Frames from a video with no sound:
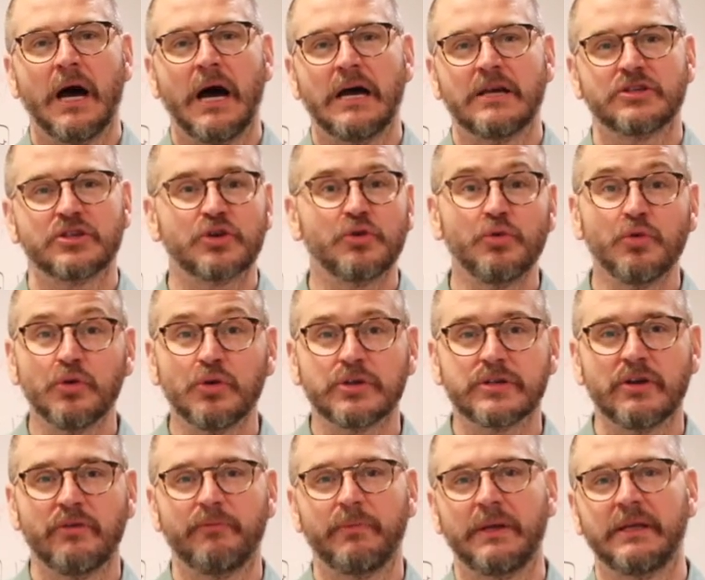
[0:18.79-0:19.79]

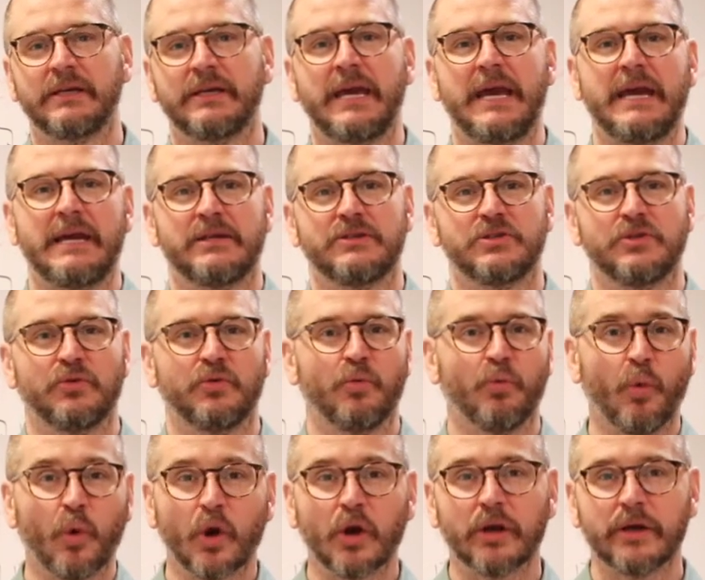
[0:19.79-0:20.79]
schools have been canceled,
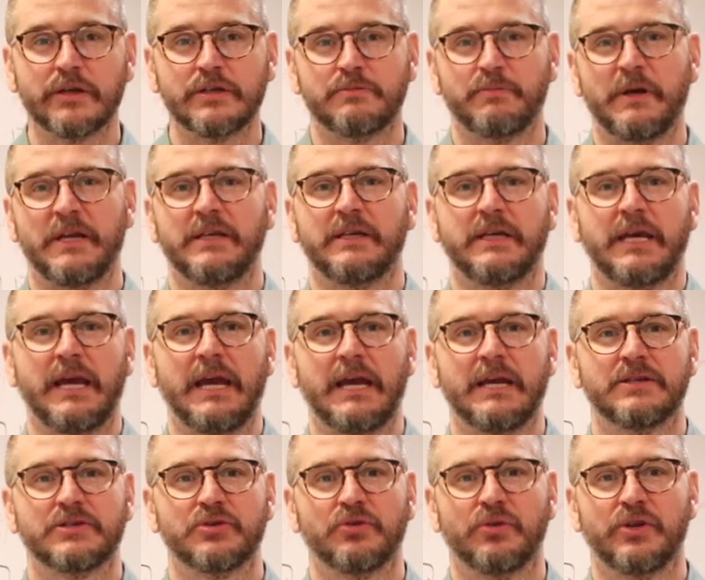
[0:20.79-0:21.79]
work has been
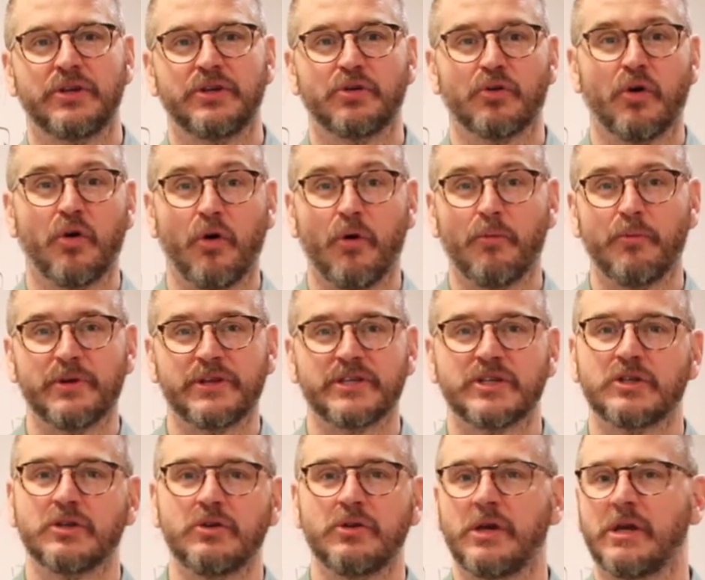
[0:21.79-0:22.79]
canceled, and you're home with
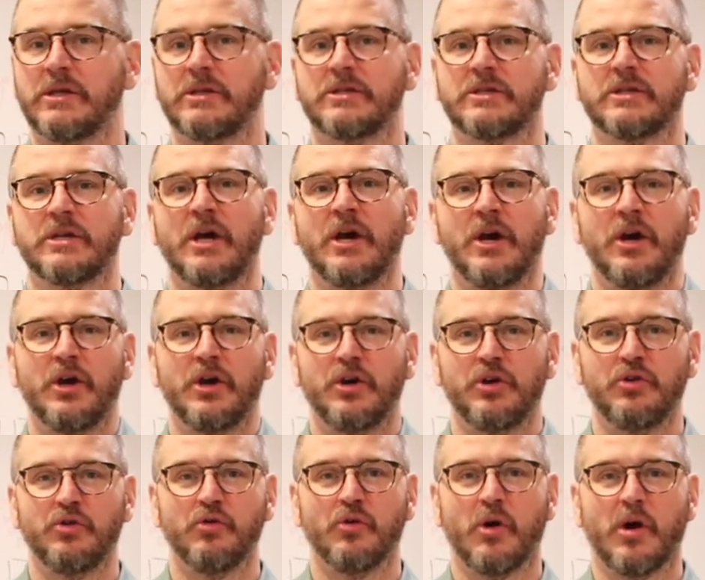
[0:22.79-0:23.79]
students
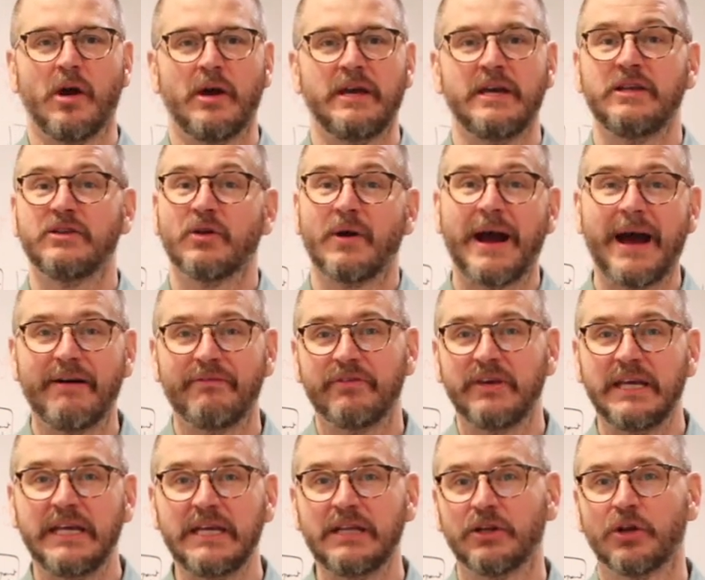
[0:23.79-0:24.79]
who either
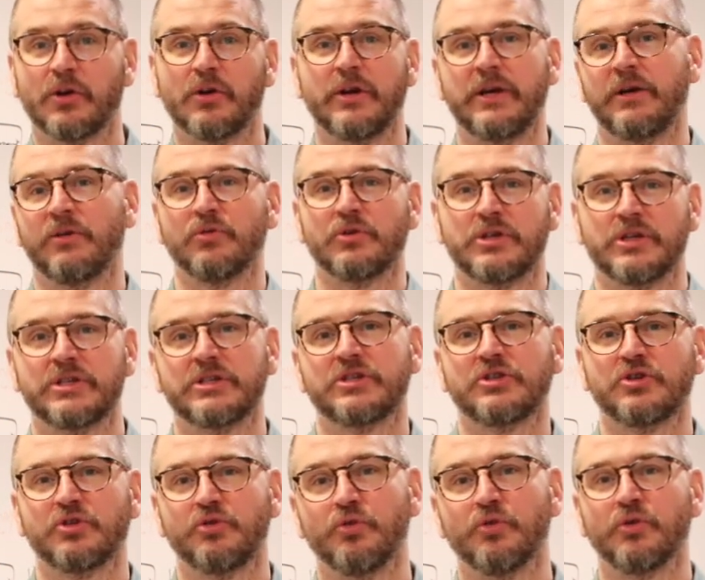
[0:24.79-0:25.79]
have e-learning or just
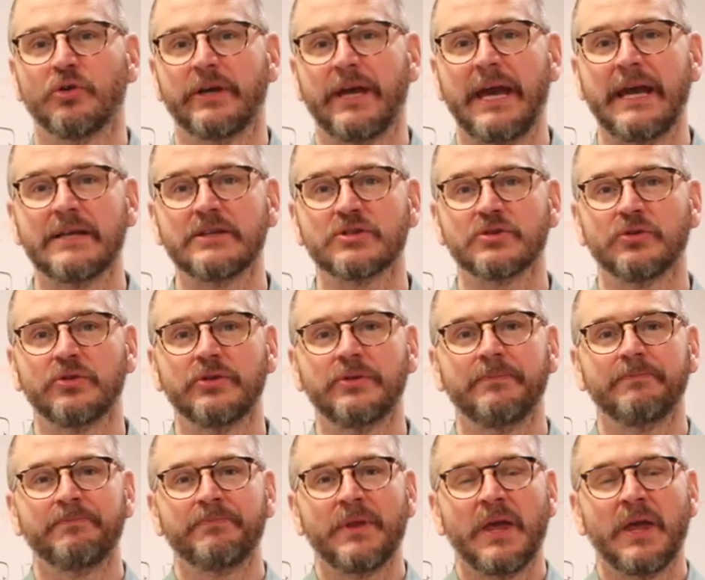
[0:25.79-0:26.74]
school canceled.